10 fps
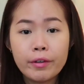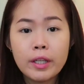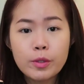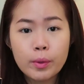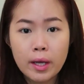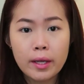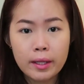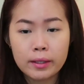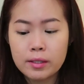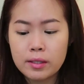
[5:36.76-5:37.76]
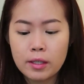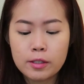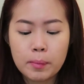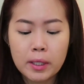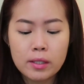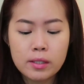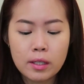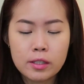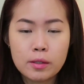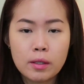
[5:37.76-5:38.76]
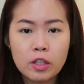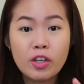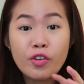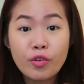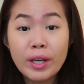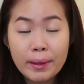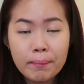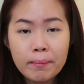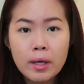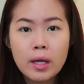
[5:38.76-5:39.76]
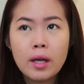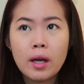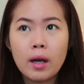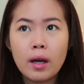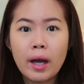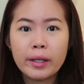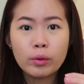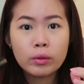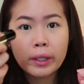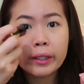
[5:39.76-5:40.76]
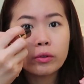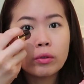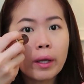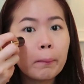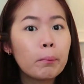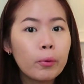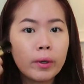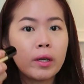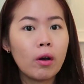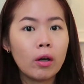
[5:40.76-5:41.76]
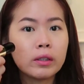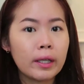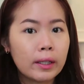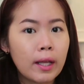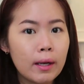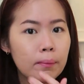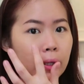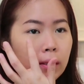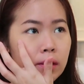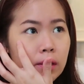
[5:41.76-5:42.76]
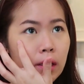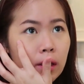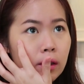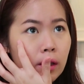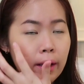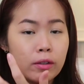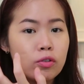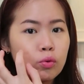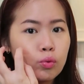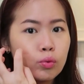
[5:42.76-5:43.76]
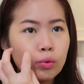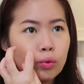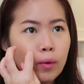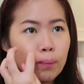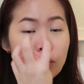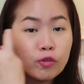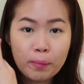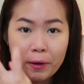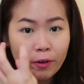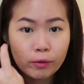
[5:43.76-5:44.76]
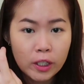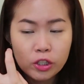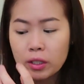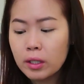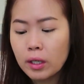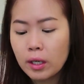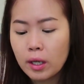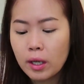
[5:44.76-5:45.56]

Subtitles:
I realized with highlighter sticks, because it's cream, I don't like to like put it on like that because it tends to move my foundation